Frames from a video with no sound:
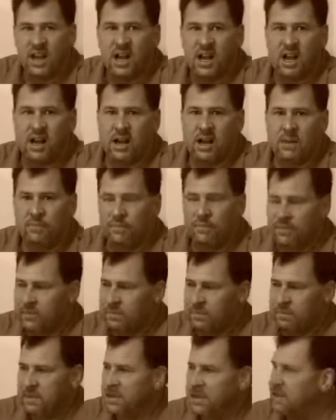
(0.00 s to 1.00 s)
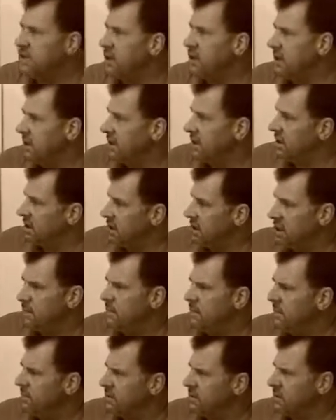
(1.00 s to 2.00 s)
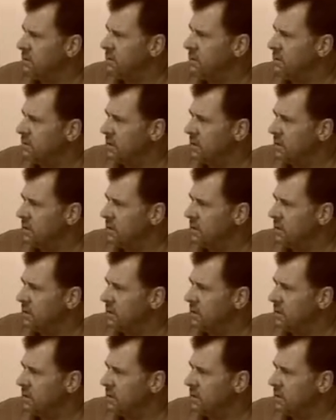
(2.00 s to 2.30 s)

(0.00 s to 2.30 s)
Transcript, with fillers: Um, it's a you know a lot of people who